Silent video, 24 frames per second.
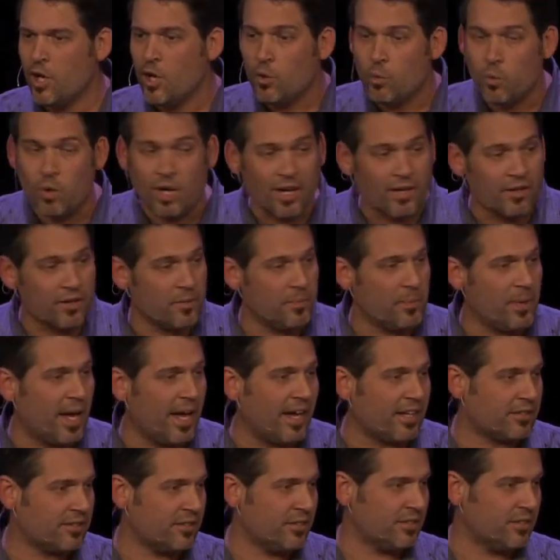Well, the
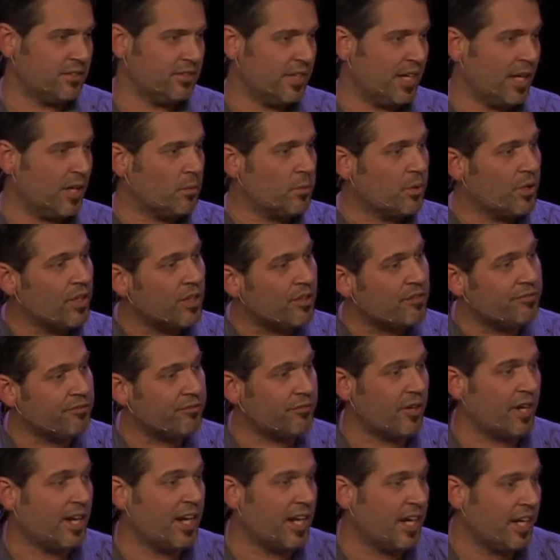pastor said, we're
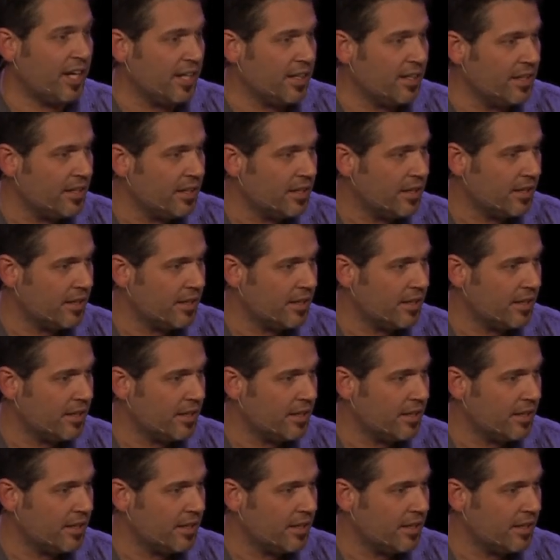afraid